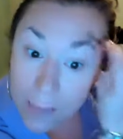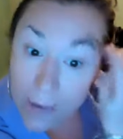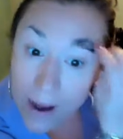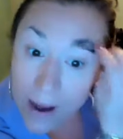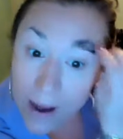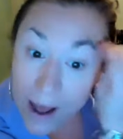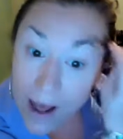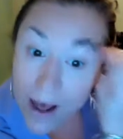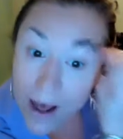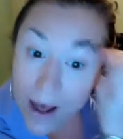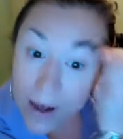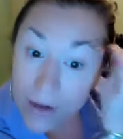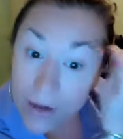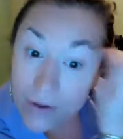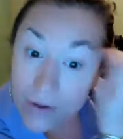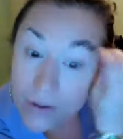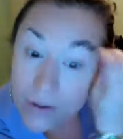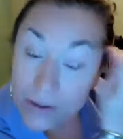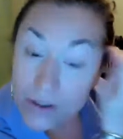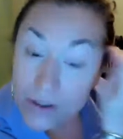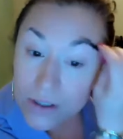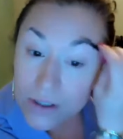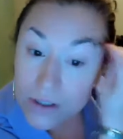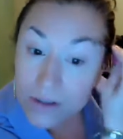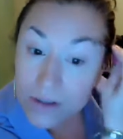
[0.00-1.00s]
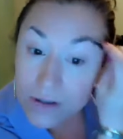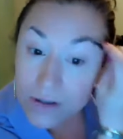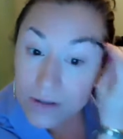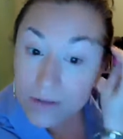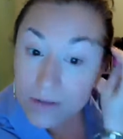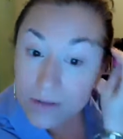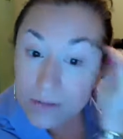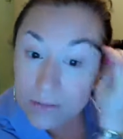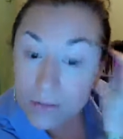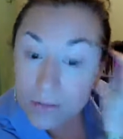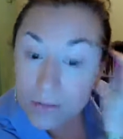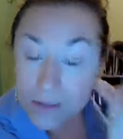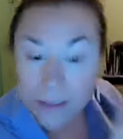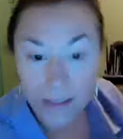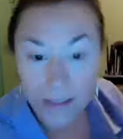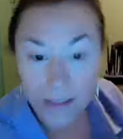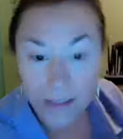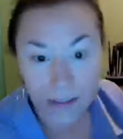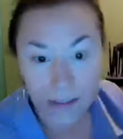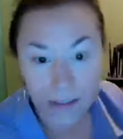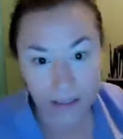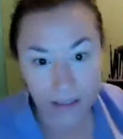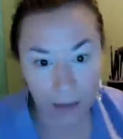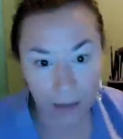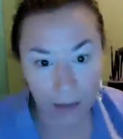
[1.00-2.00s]
brows, but this
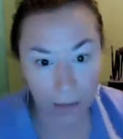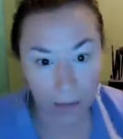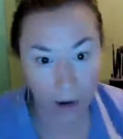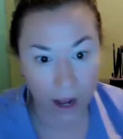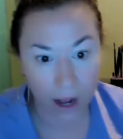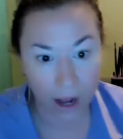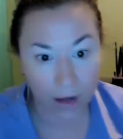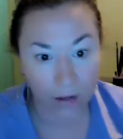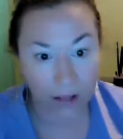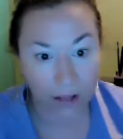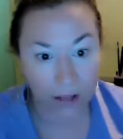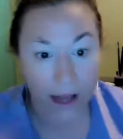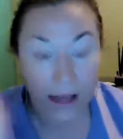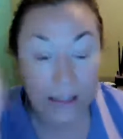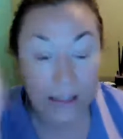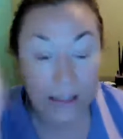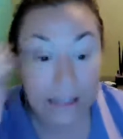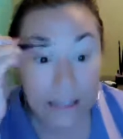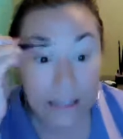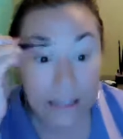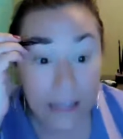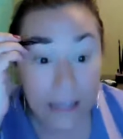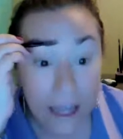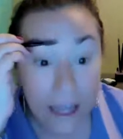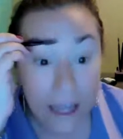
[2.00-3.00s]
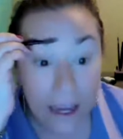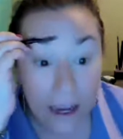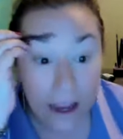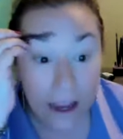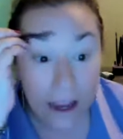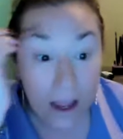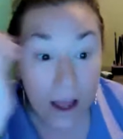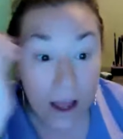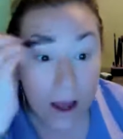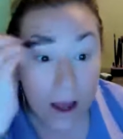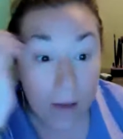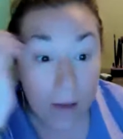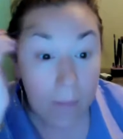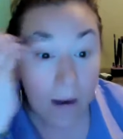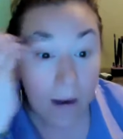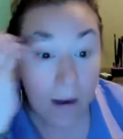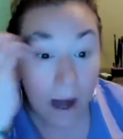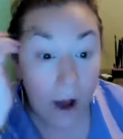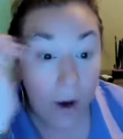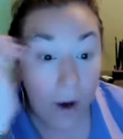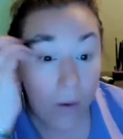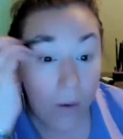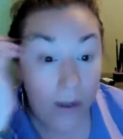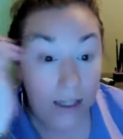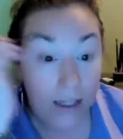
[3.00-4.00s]
is not a brow class today. But I
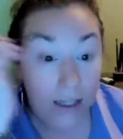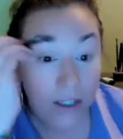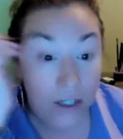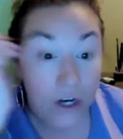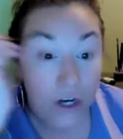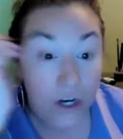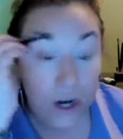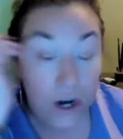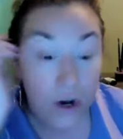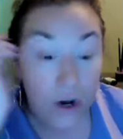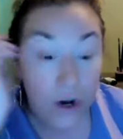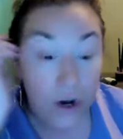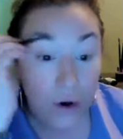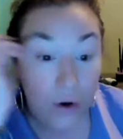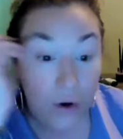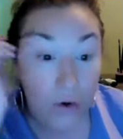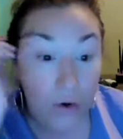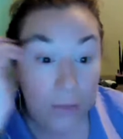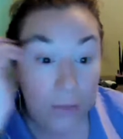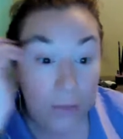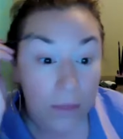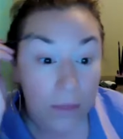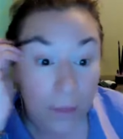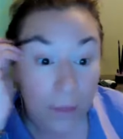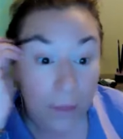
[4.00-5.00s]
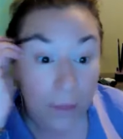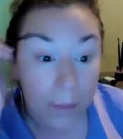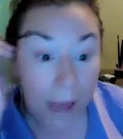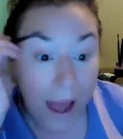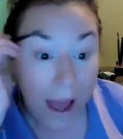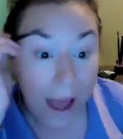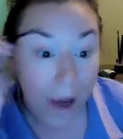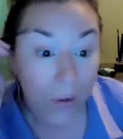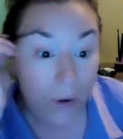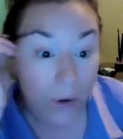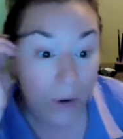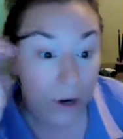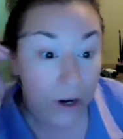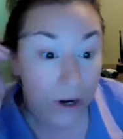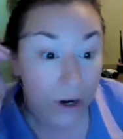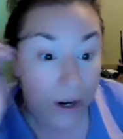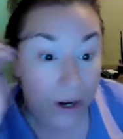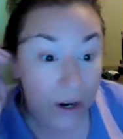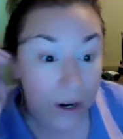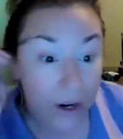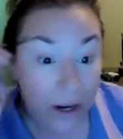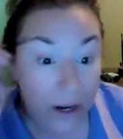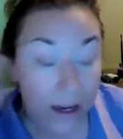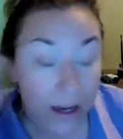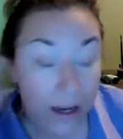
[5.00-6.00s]
always comb the powder
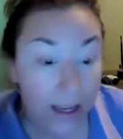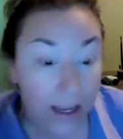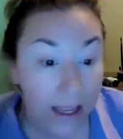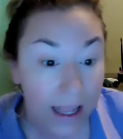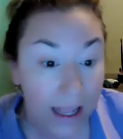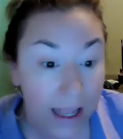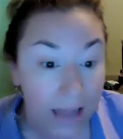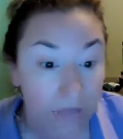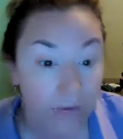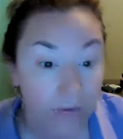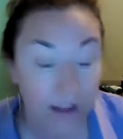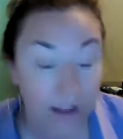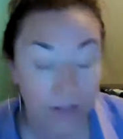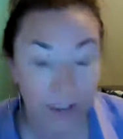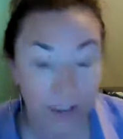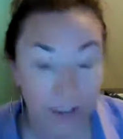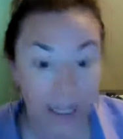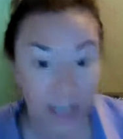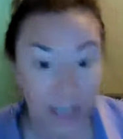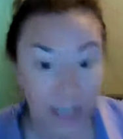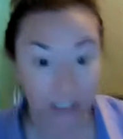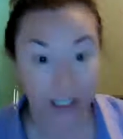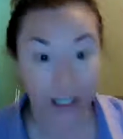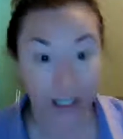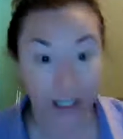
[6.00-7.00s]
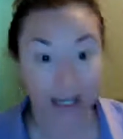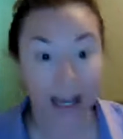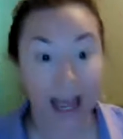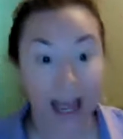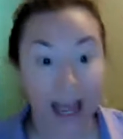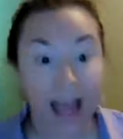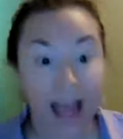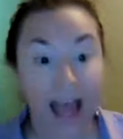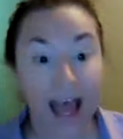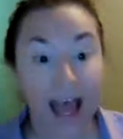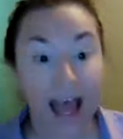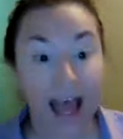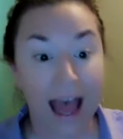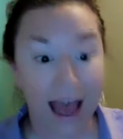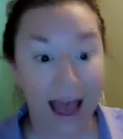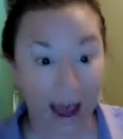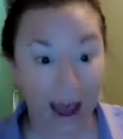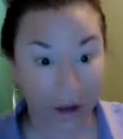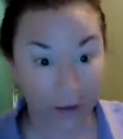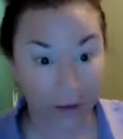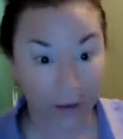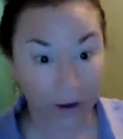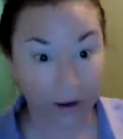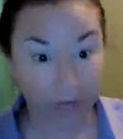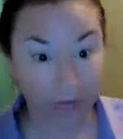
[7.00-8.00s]
and foundation
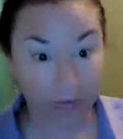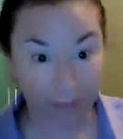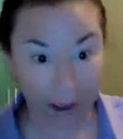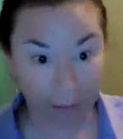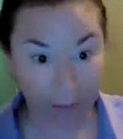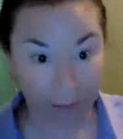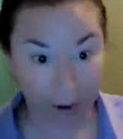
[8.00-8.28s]
out of my